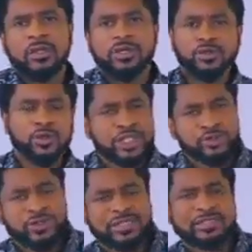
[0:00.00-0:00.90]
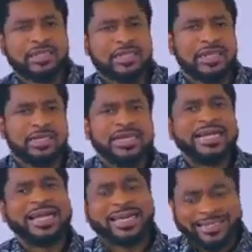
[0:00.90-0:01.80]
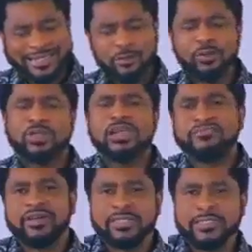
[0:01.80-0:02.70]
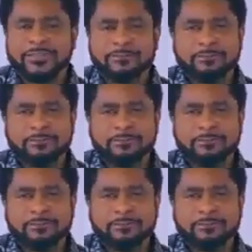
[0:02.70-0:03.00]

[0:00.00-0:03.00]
So you need to understand that. It will affect.